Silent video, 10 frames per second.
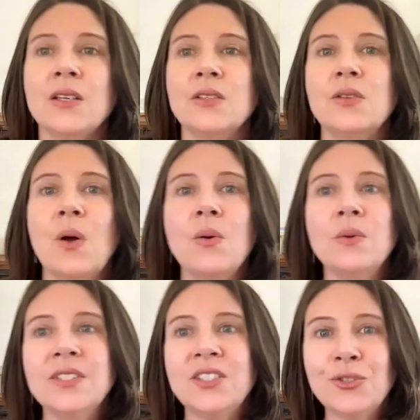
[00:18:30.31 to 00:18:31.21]

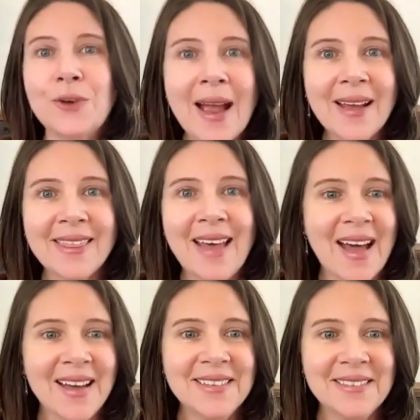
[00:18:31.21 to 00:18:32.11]
So track
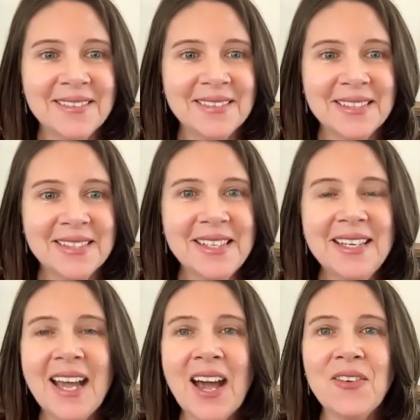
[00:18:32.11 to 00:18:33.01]
that,
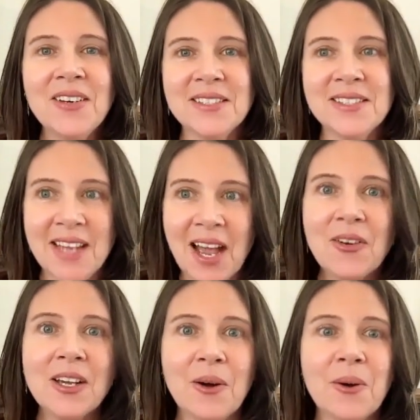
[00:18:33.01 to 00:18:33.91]
see how
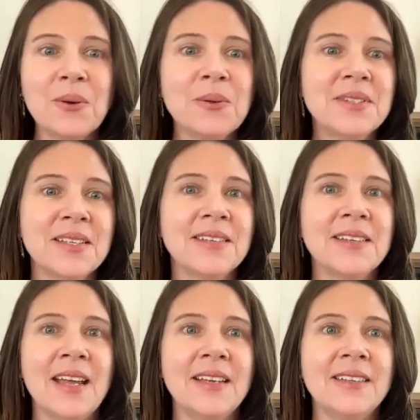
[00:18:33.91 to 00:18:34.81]
it goes,
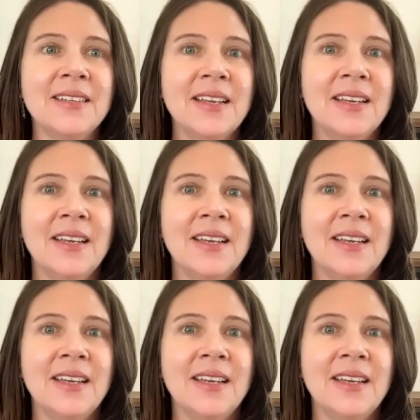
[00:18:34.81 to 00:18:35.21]
and